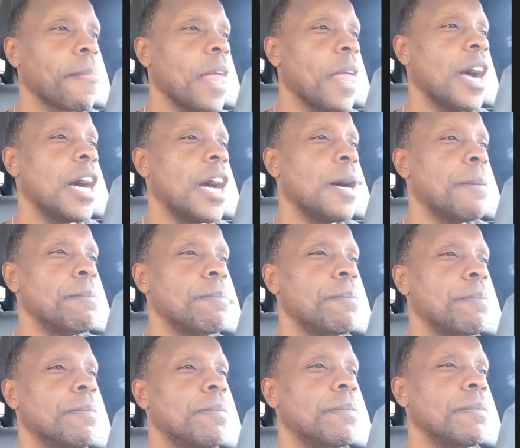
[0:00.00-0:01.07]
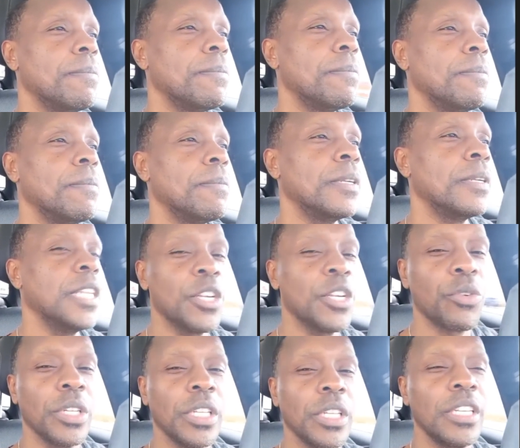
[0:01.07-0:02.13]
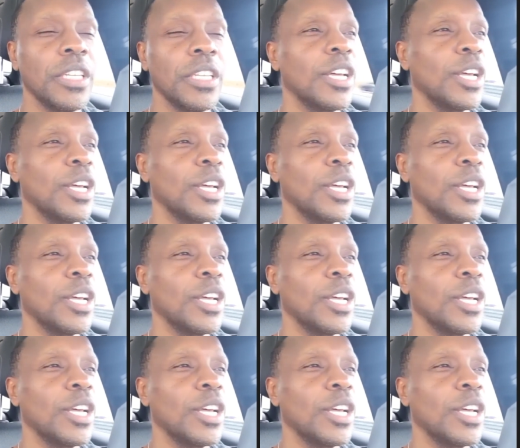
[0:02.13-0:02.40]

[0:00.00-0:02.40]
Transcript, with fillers: um, literally